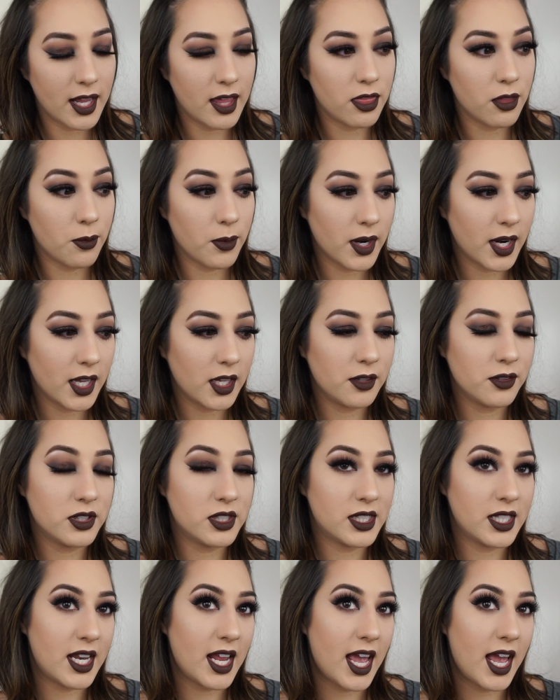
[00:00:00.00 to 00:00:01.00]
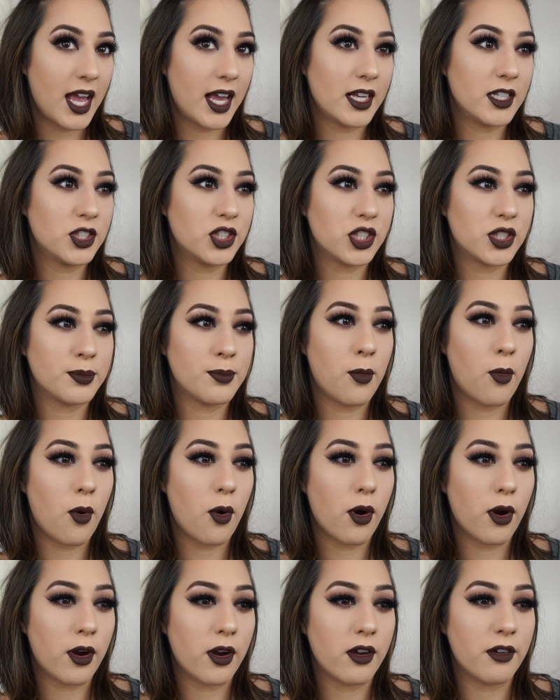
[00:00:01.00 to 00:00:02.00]
And the one I used today is just
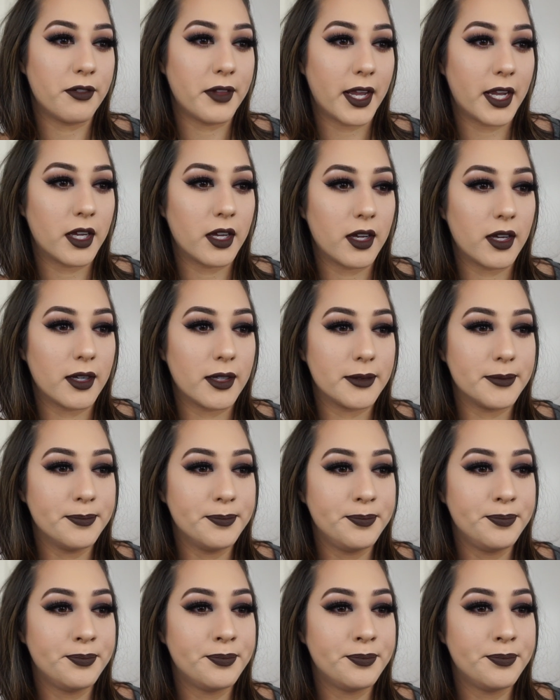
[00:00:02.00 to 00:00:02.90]
more of like an